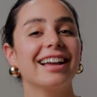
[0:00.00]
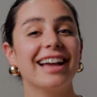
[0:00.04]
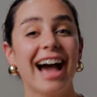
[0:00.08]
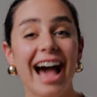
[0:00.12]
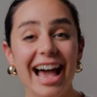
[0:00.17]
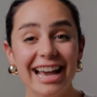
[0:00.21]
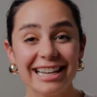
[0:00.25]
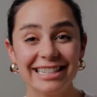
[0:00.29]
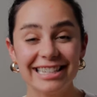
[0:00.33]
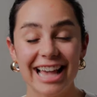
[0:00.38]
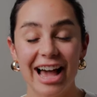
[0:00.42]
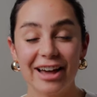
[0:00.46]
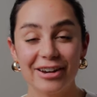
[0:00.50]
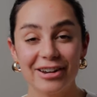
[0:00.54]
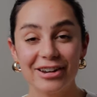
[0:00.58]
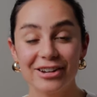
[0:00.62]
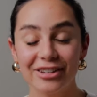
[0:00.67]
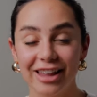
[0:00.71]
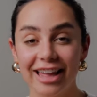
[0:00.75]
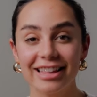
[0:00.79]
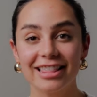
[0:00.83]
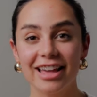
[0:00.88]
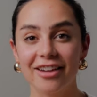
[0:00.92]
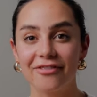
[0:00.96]
Guys, how did you
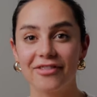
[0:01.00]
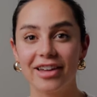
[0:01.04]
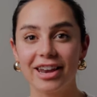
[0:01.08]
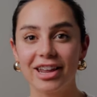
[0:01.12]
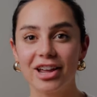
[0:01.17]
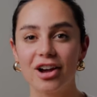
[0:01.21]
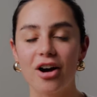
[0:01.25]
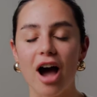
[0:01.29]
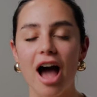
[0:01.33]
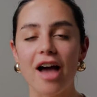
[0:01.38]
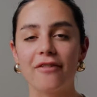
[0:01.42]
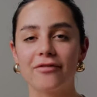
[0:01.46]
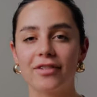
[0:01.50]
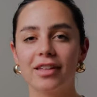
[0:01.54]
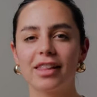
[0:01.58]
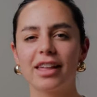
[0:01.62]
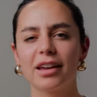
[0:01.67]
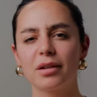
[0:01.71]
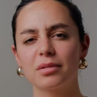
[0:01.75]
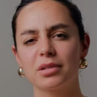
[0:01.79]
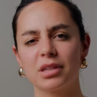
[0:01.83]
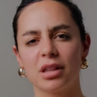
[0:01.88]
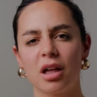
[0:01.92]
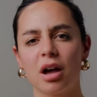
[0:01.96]
like that video? I feel
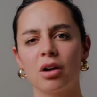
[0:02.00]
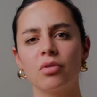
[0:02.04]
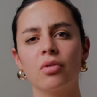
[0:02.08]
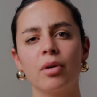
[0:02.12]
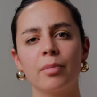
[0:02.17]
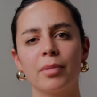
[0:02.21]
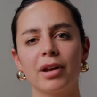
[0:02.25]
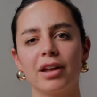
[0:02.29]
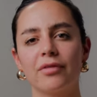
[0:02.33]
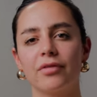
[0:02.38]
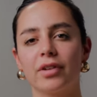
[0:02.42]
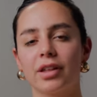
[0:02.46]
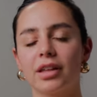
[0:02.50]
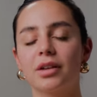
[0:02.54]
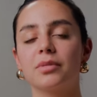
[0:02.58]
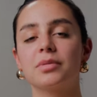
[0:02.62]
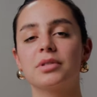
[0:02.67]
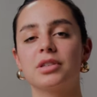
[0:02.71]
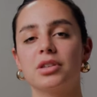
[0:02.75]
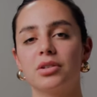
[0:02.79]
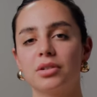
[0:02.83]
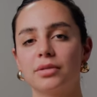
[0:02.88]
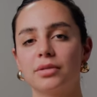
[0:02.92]
like it was a long one, but I feel like it was a